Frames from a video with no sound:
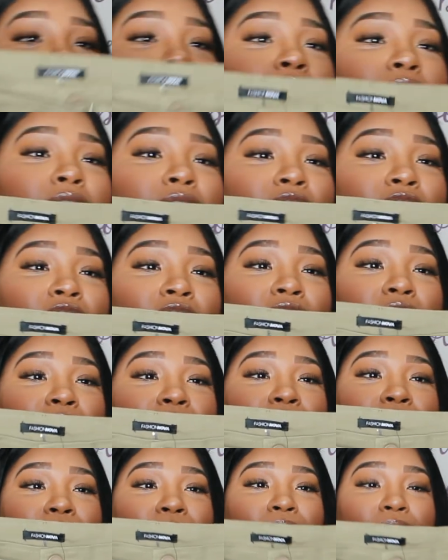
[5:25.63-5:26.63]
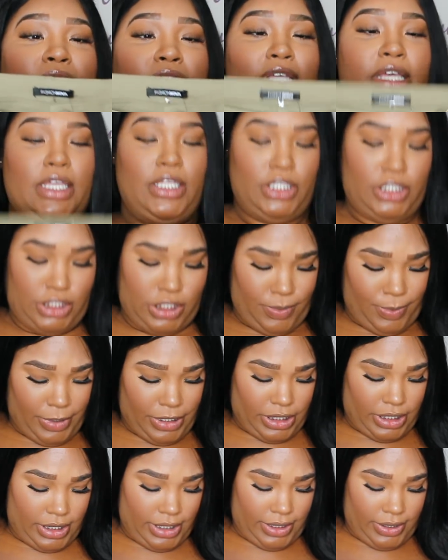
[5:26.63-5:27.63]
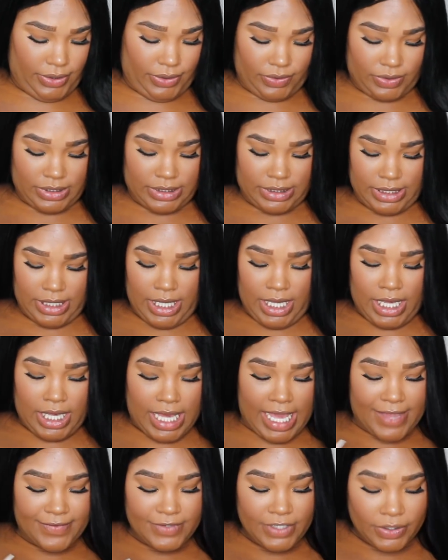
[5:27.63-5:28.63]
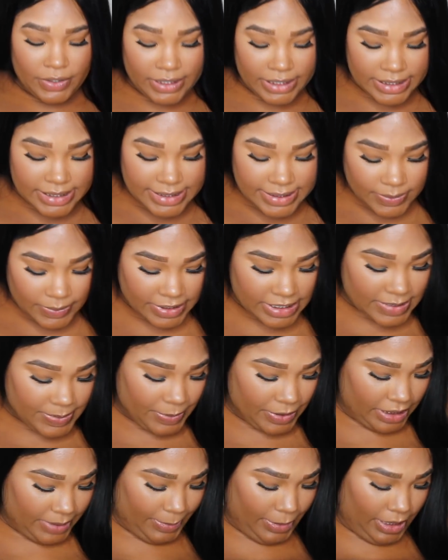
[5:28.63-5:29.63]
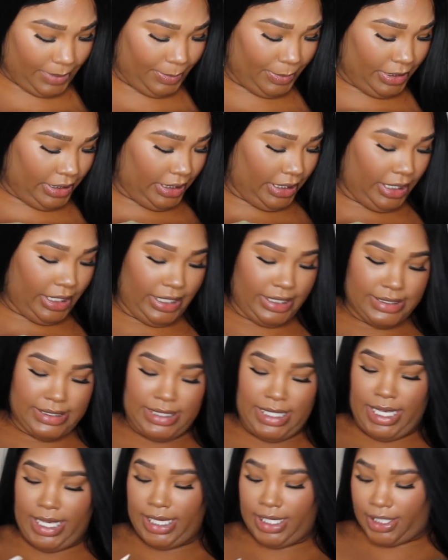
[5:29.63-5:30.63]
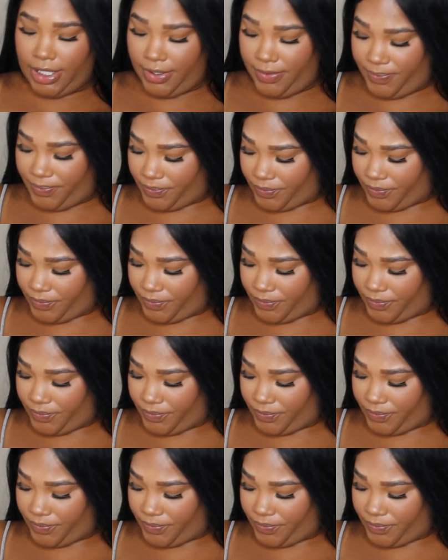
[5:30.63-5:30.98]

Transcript: It's cute, super cute. I've noticed what's pretty popular is like